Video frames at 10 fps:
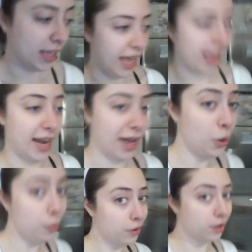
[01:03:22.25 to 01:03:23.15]
And I
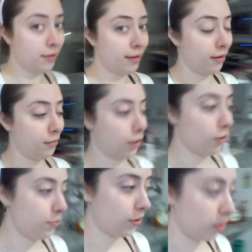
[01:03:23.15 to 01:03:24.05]
hope they're going to like them. I
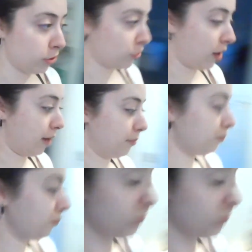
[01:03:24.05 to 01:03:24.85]
hope they're going to try them.